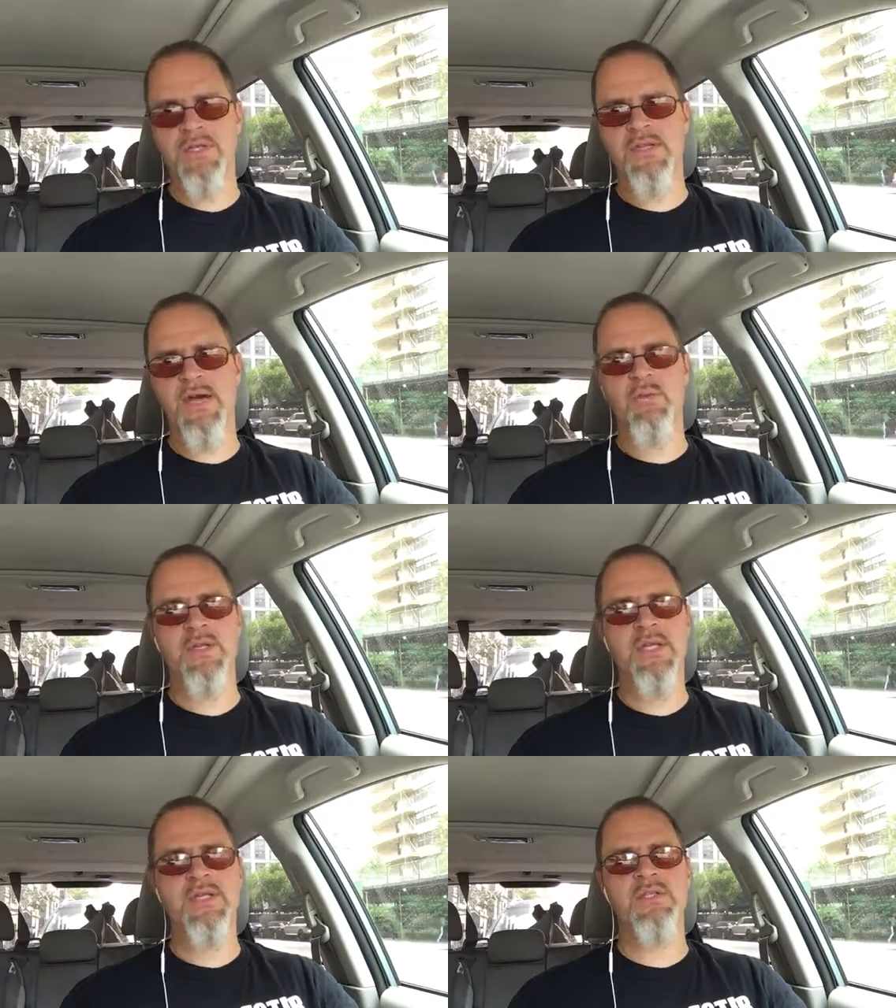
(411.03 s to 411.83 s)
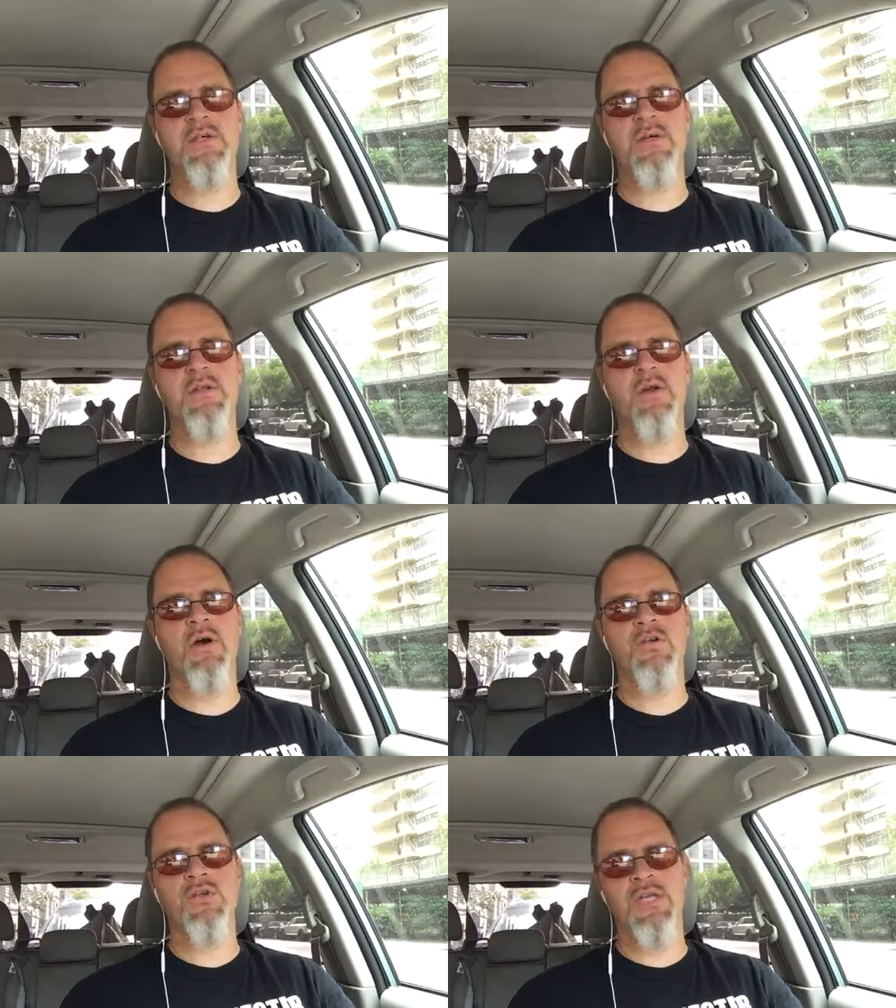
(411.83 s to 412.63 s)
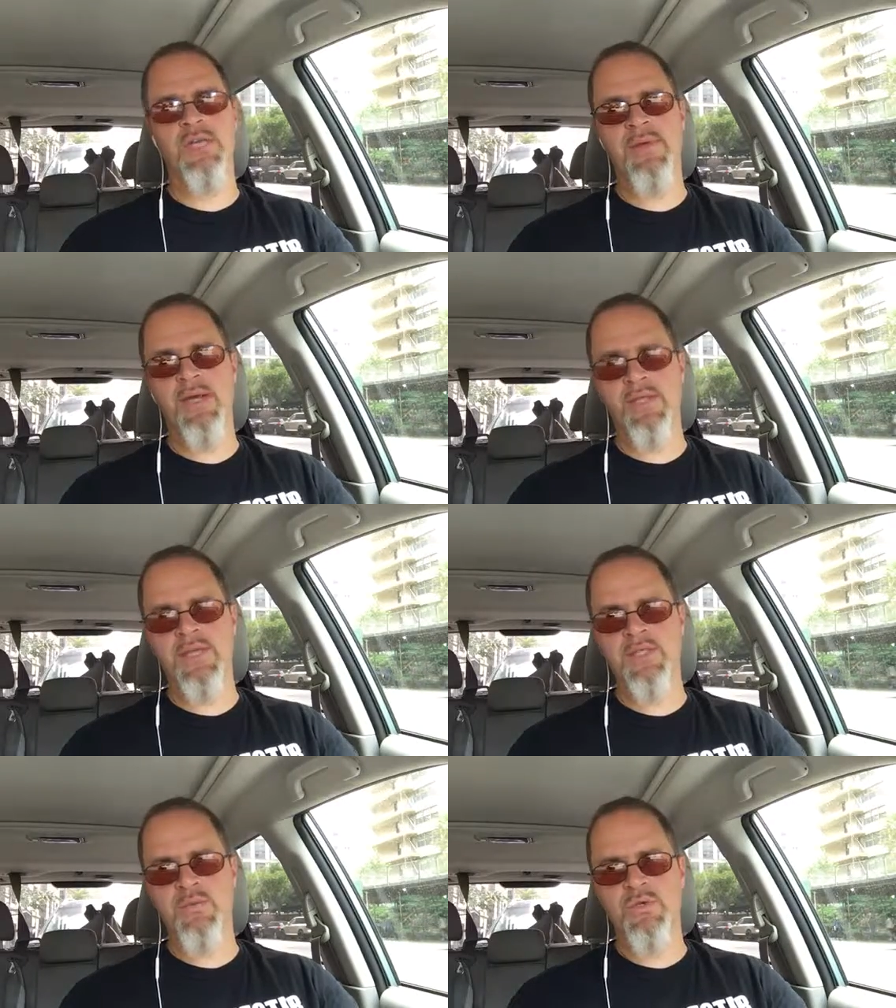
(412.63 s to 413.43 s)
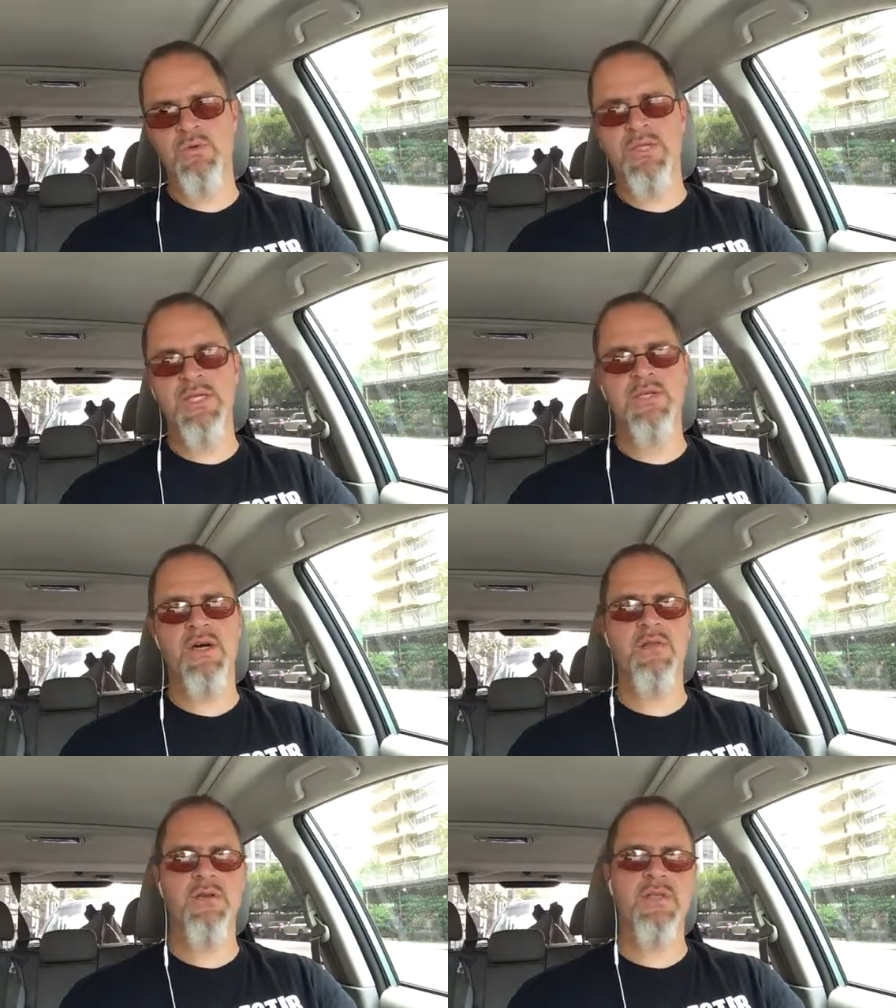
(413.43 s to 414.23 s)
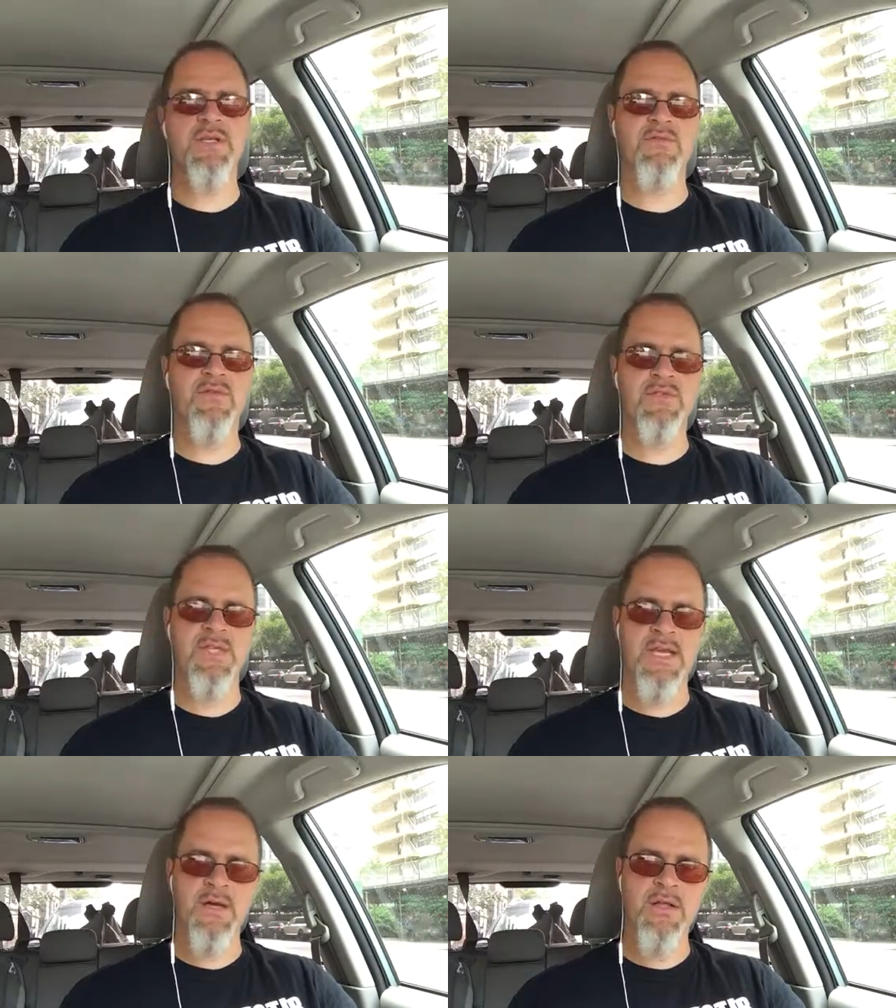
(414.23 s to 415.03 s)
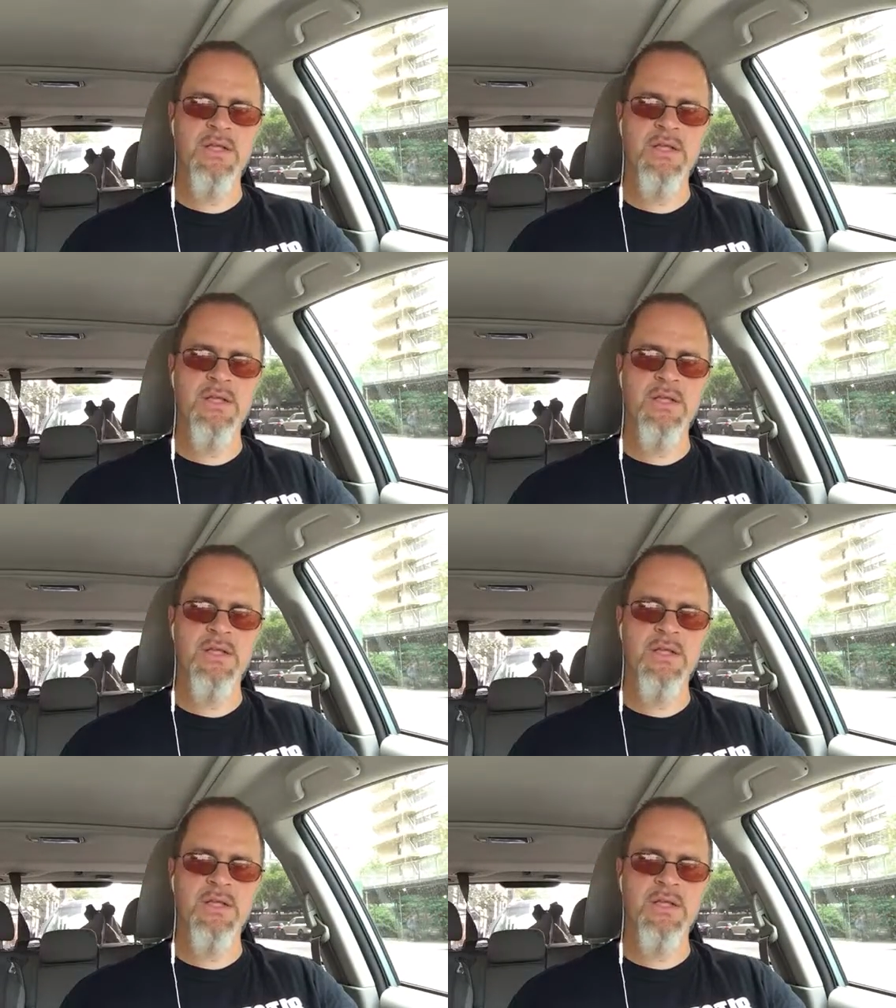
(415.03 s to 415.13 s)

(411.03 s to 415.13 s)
And that will lead to a larger email list, which will lead to other things for sale.